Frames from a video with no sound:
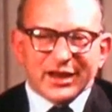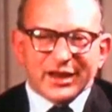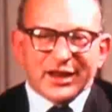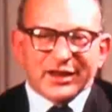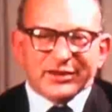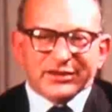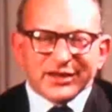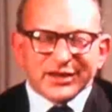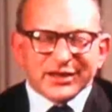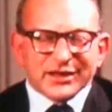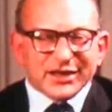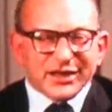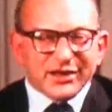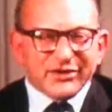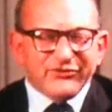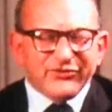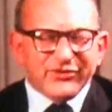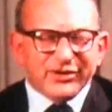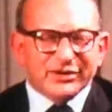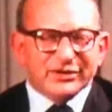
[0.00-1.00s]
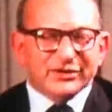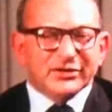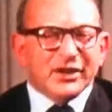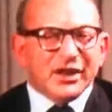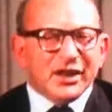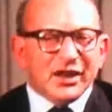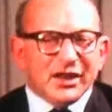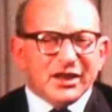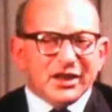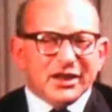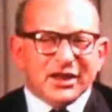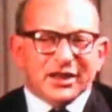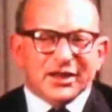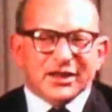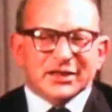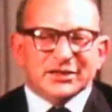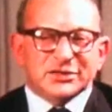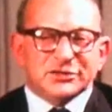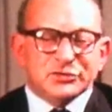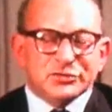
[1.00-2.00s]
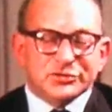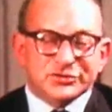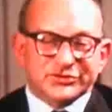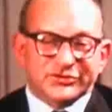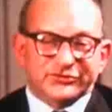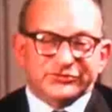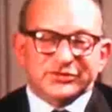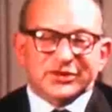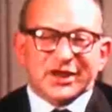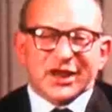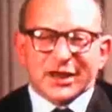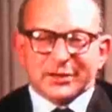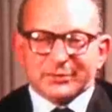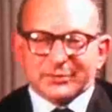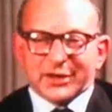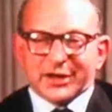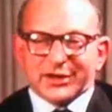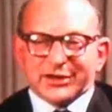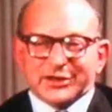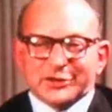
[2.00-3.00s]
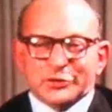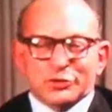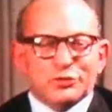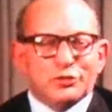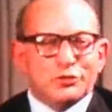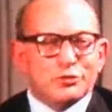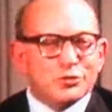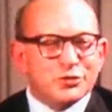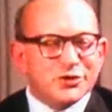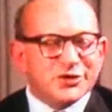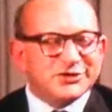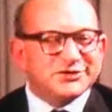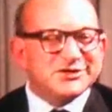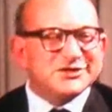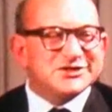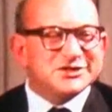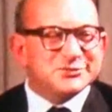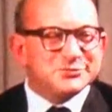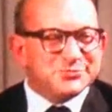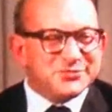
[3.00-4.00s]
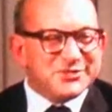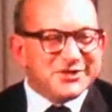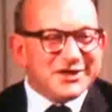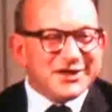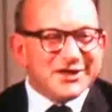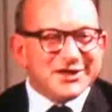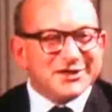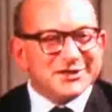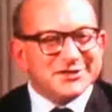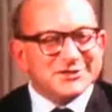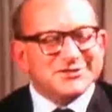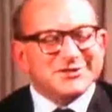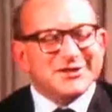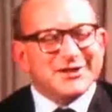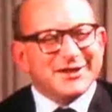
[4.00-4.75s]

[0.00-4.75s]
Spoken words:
I think if in the course of time, I think all work disappears